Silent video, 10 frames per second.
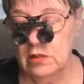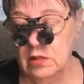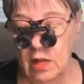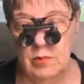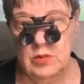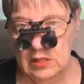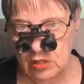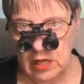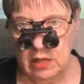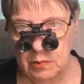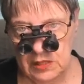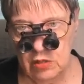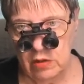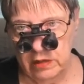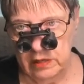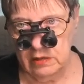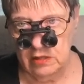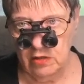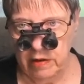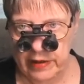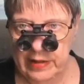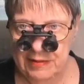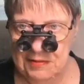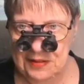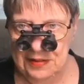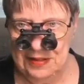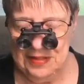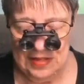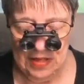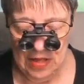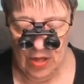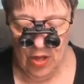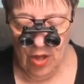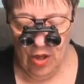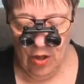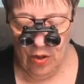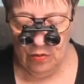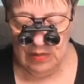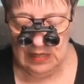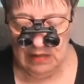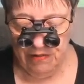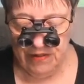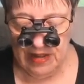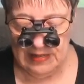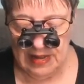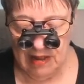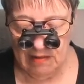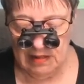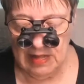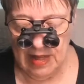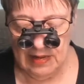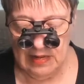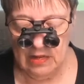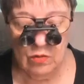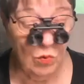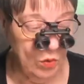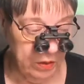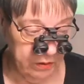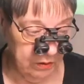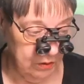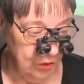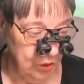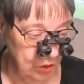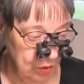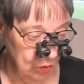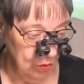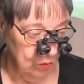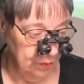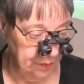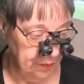I was checking my chart here, sorry. Only to find out that in order to